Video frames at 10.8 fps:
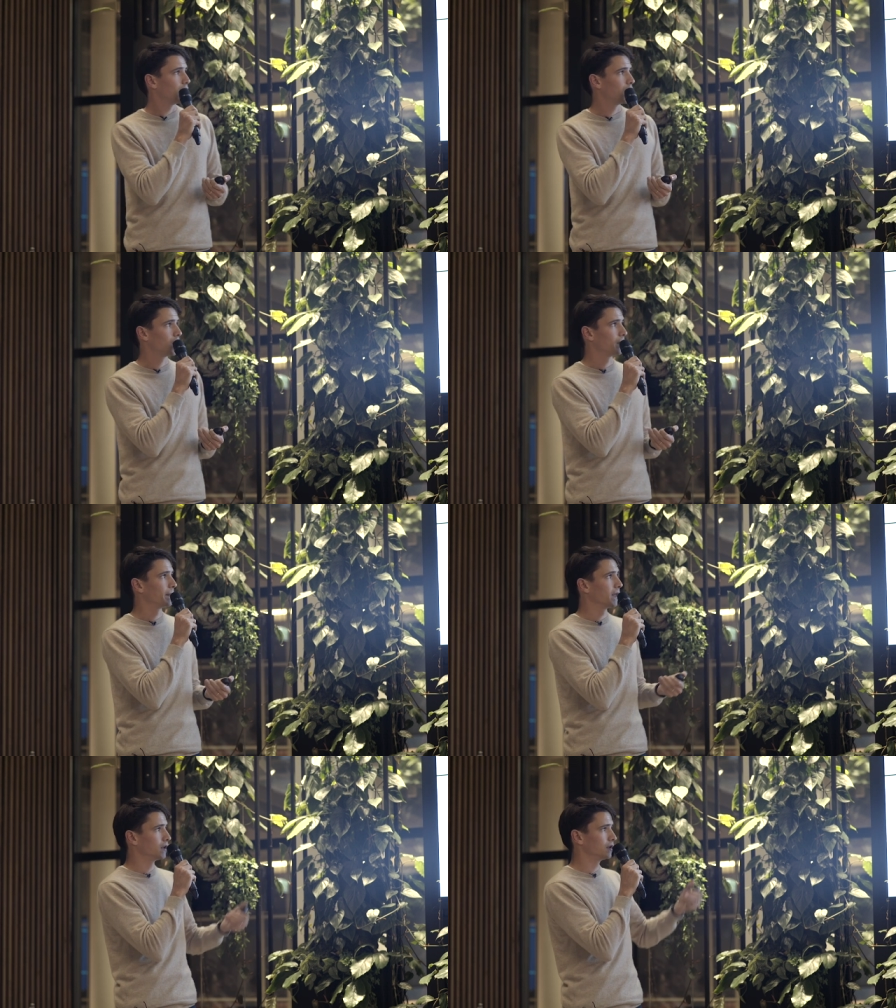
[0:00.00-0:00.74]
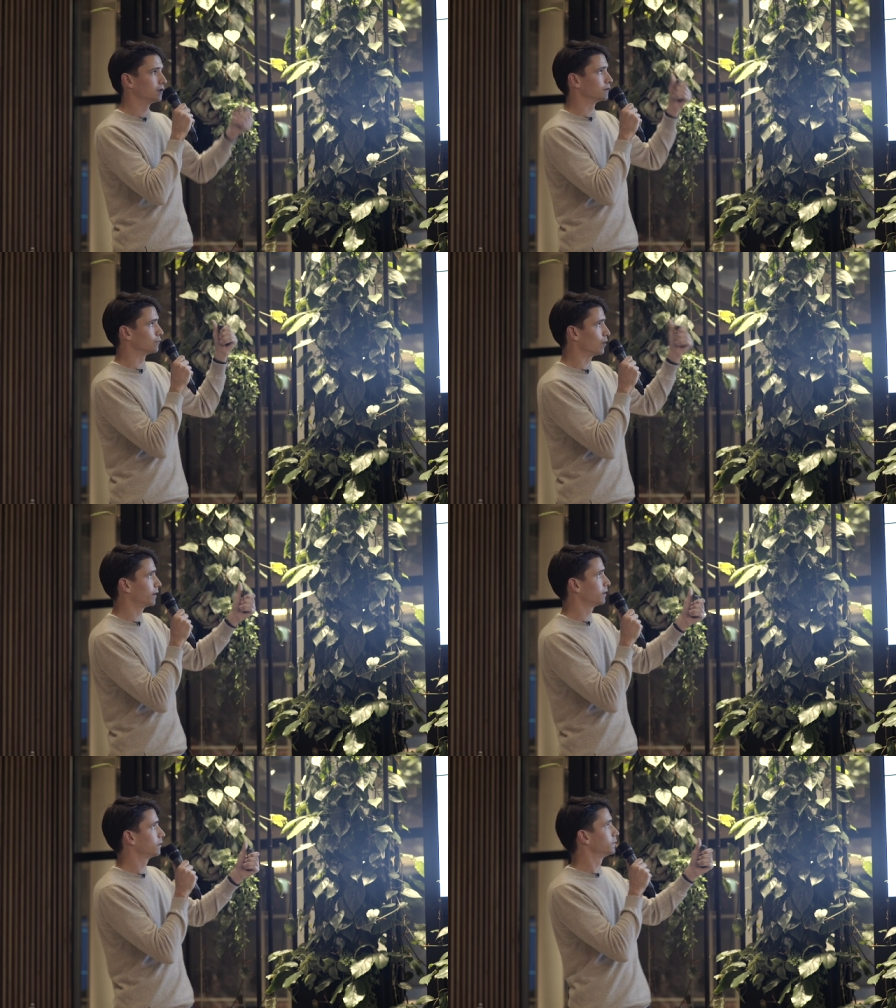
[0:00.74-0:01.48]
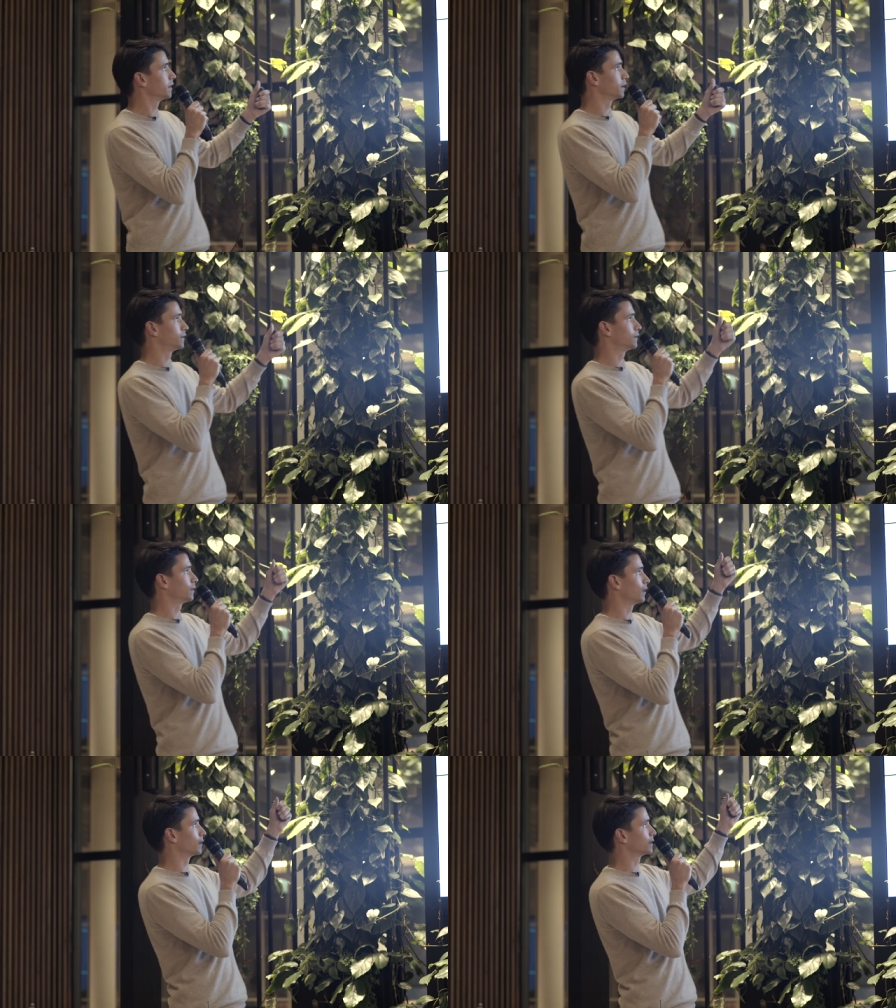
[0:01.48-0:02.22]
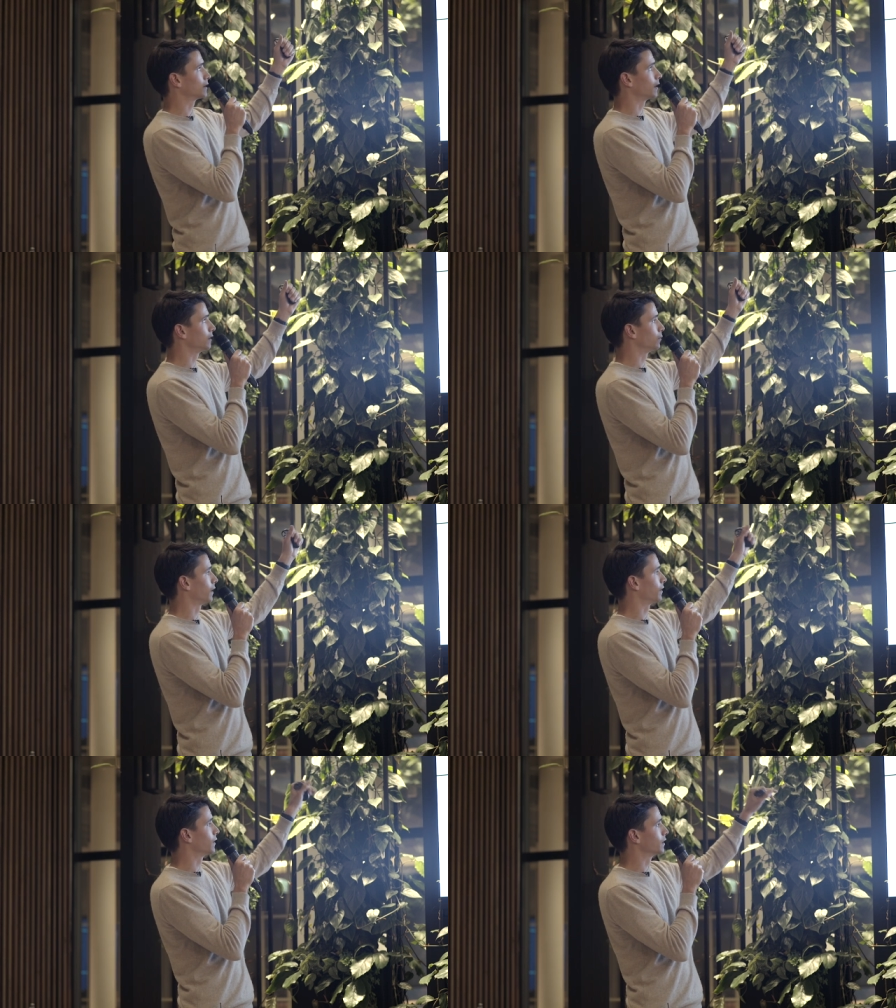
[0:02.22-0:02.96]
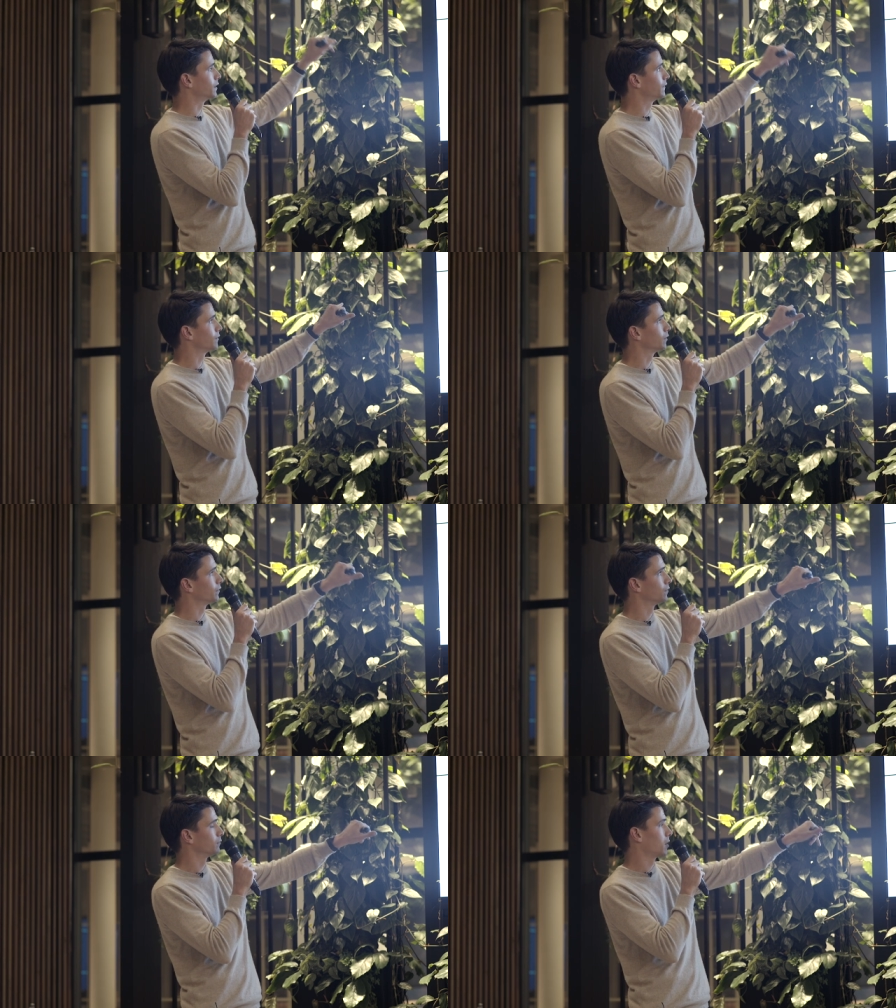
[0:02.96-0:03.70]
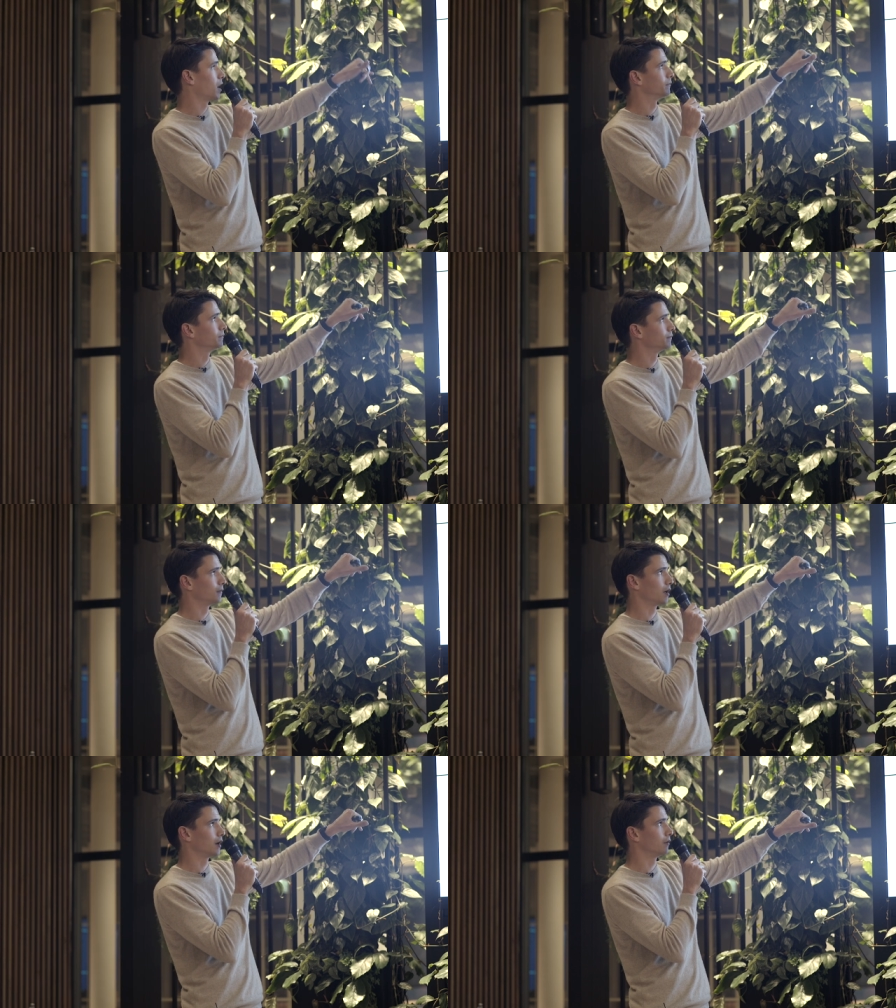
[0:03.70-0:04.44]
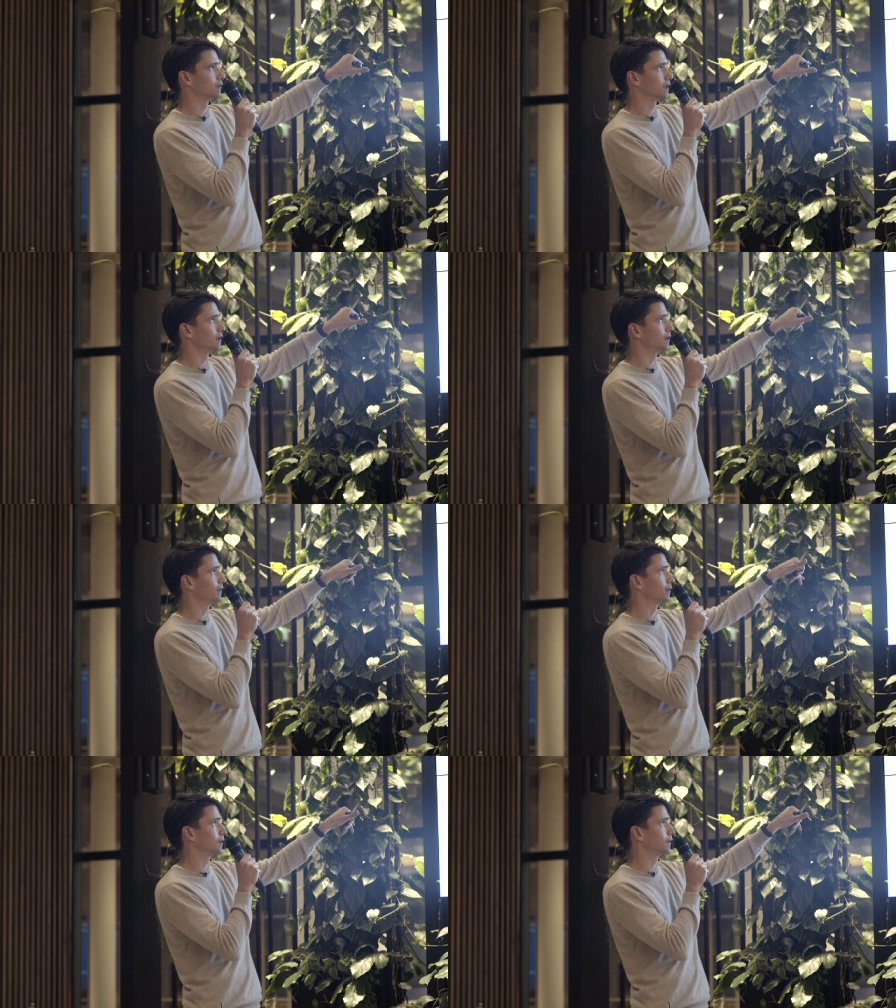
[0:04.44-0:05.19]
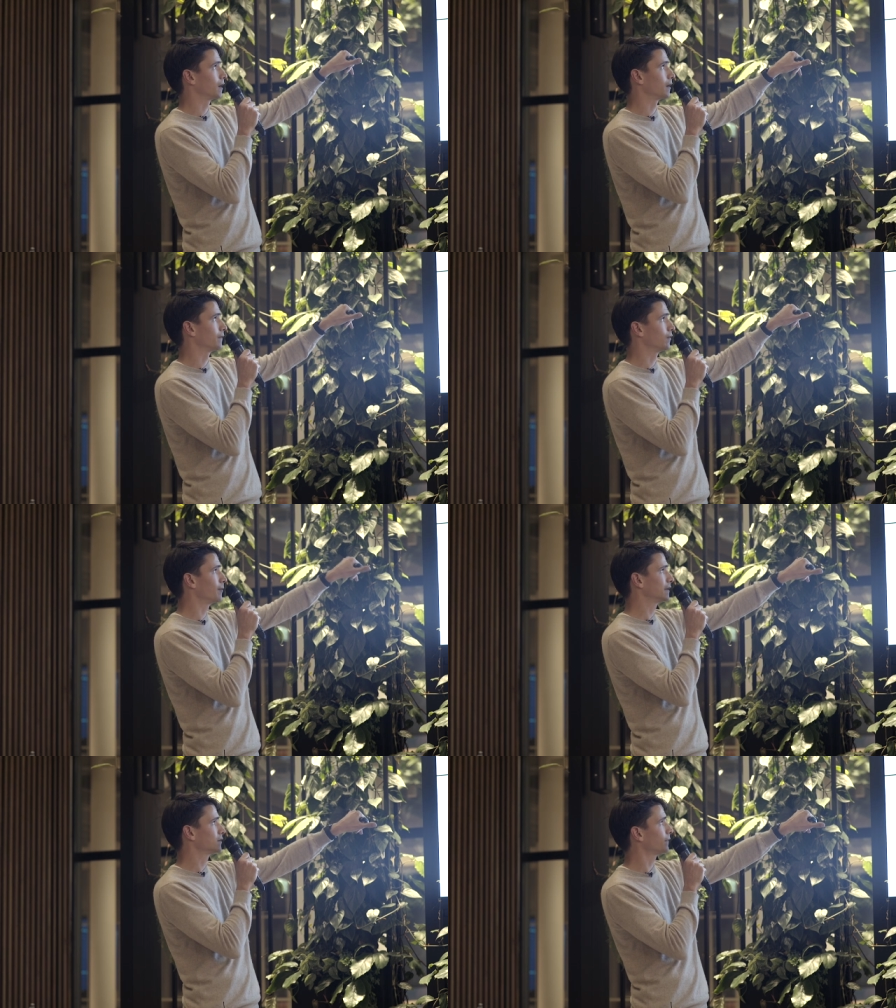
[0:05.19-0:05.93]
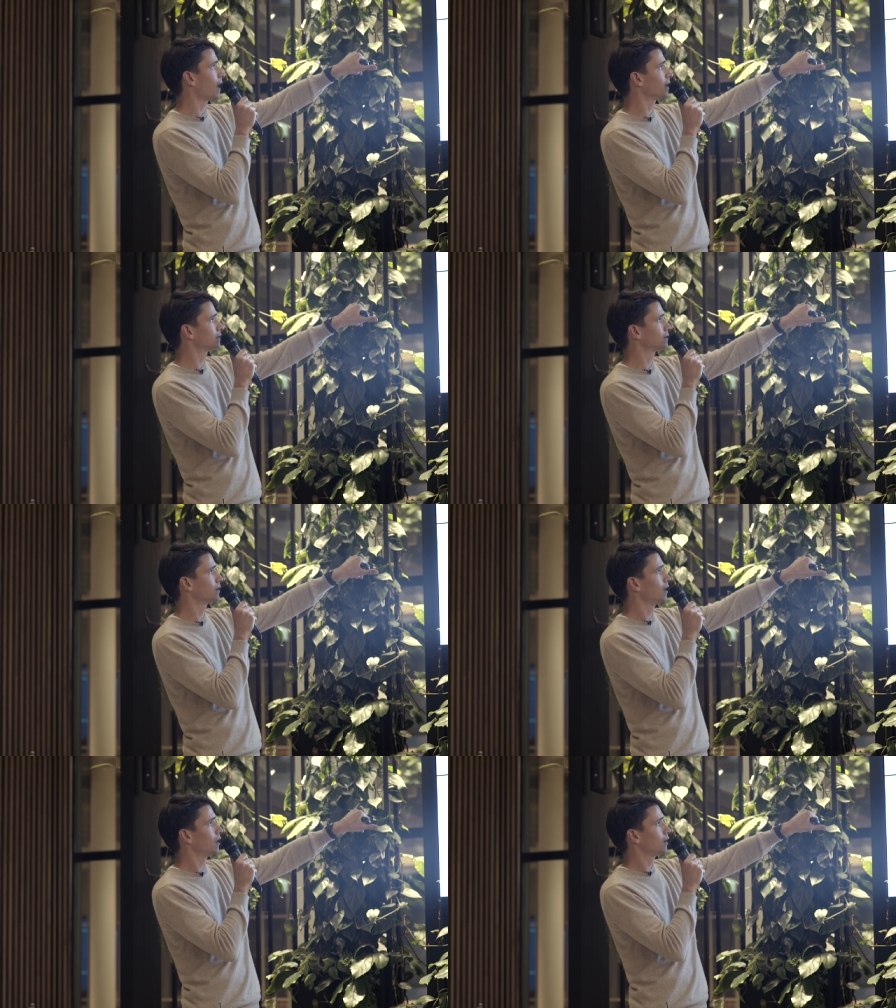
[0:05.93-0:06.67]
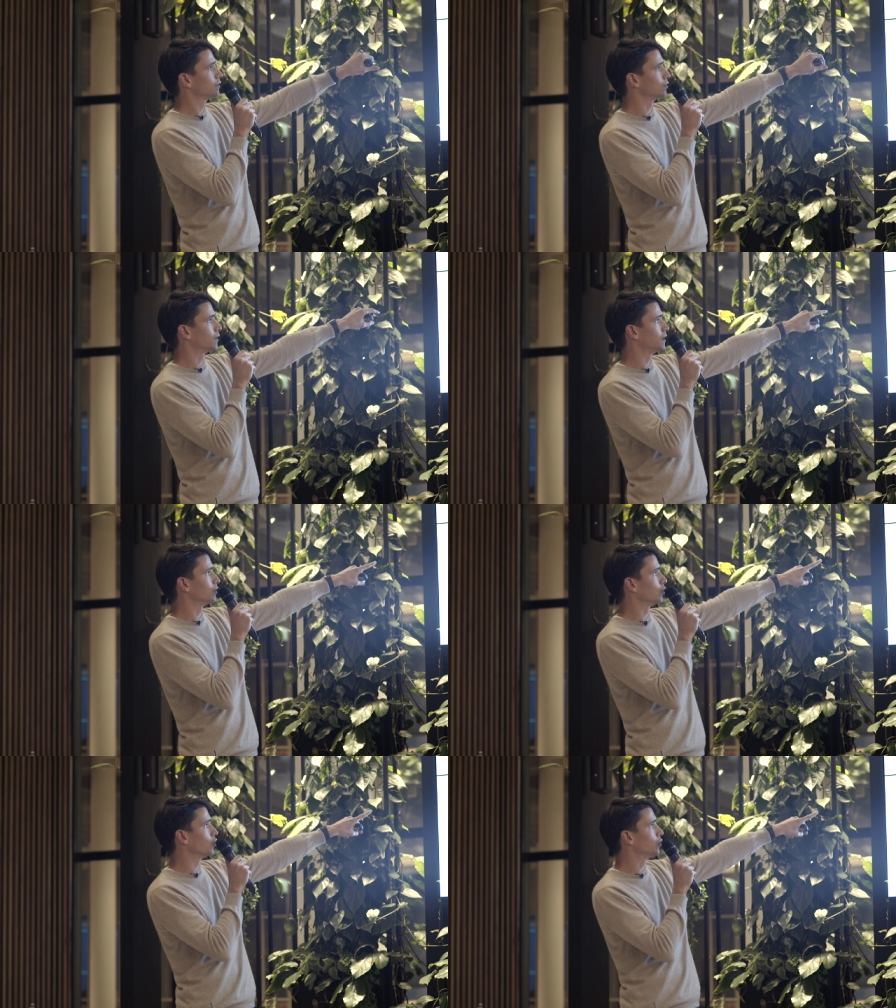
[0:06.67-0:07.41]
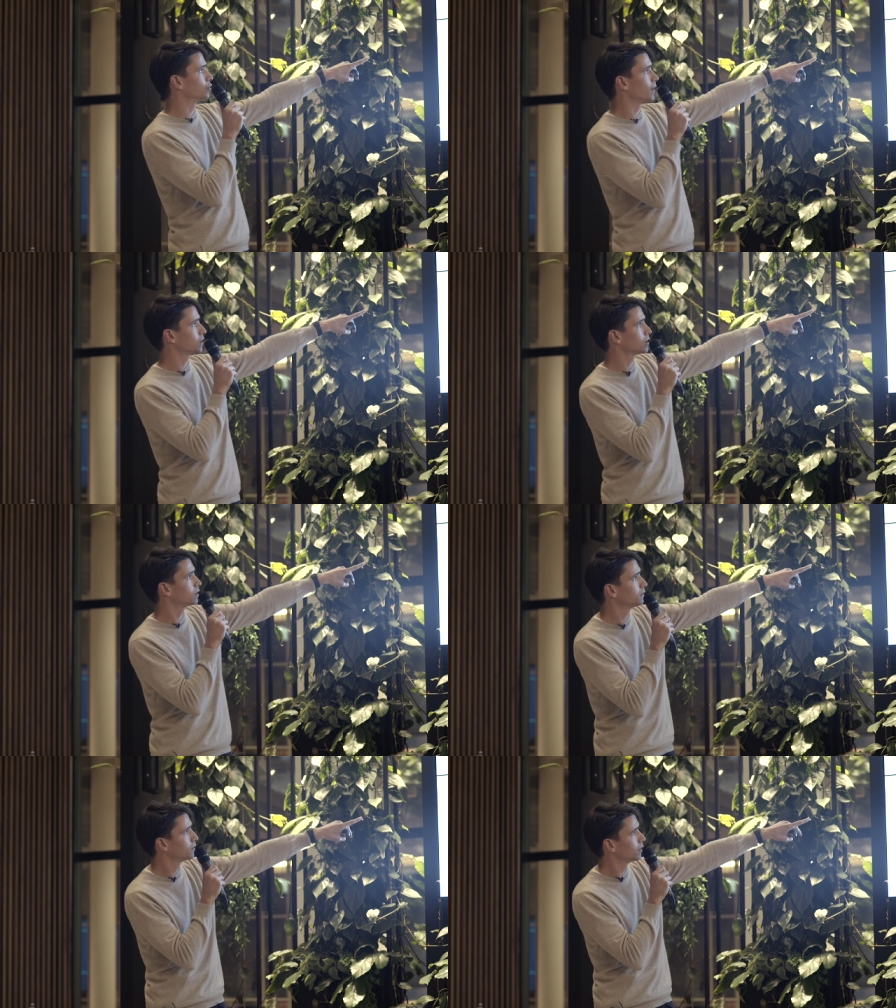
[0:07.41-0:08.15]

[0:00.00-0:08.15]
Um, here is one that uh, started with uh, different, um, I would say, different uh, formats of ads. So here, your call to action.